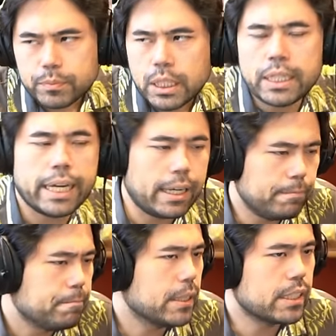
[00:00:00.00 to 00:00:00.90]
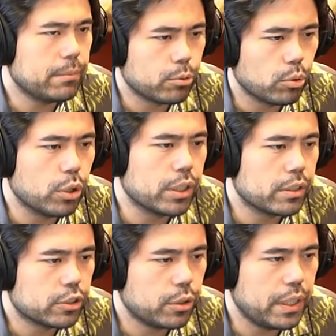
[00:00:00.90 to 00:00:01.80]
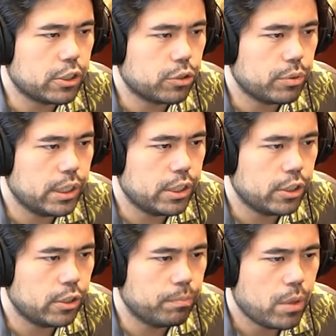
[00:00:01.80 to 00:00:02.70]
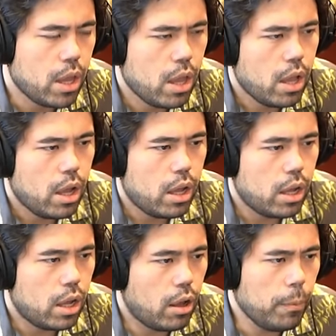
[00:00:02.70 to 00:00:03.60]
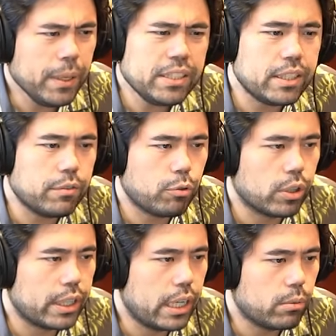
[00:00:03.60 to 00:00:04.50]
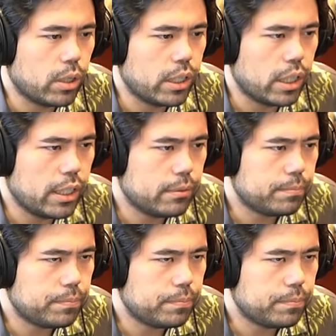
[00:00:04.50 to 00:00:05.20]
yeah let's keep it rolling let's go h3 here uh, I'll play d4 again. Why not?